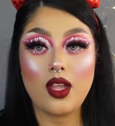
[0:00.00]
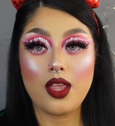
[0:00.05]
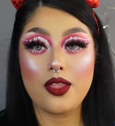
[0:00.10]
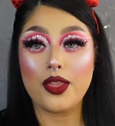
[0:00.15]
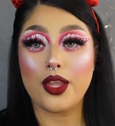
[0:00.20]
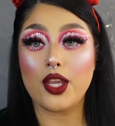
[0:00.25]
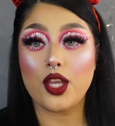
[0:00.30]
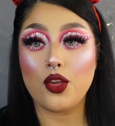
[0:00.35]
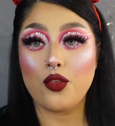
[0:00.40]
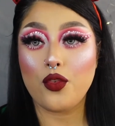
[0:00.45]

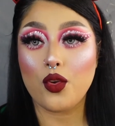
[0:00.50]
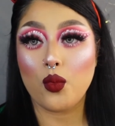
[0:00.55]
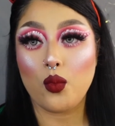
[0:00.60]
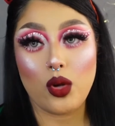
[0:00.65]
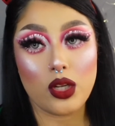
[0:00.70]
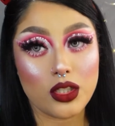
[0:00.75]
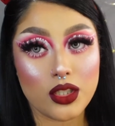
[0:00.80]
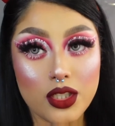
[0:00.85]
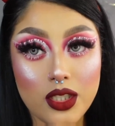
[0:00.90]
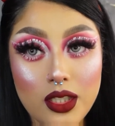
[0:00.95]
Thank you for
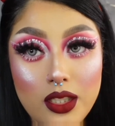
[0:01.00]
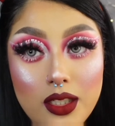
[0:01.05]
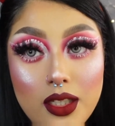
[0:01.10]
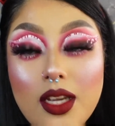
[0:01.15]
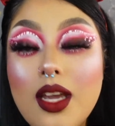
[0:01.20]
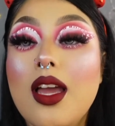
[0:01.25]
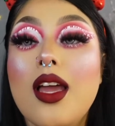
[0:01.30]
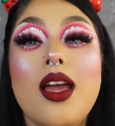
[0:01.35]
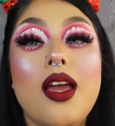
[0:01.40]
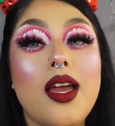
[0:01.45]
watching,
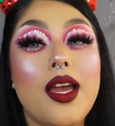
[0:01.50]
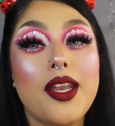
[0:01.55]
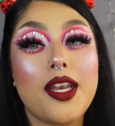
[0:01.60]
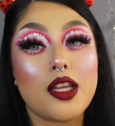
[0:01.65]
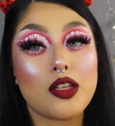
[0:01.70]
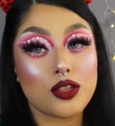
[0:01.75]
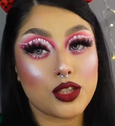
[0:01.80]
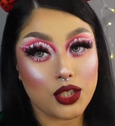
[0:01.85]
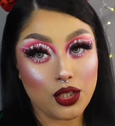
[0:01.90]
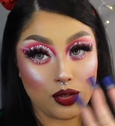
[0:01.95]
and
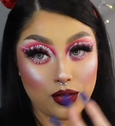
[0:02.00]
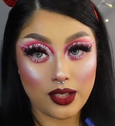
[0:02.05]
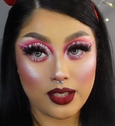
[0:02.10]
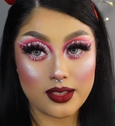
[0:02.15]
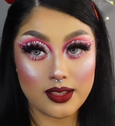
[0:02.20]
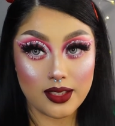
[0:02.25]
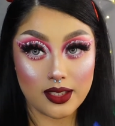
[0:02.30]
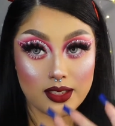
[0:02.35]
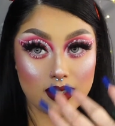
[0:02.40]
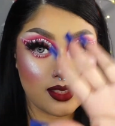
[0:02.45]
I'll see you guys
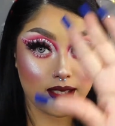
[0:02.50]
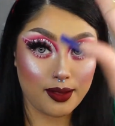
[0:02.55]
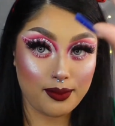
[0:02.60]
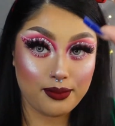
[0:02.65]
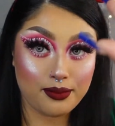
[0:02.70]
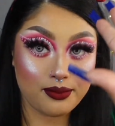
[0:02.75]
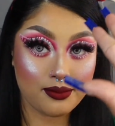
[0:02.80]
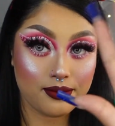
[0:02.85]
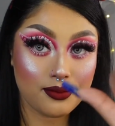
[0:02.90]
next time.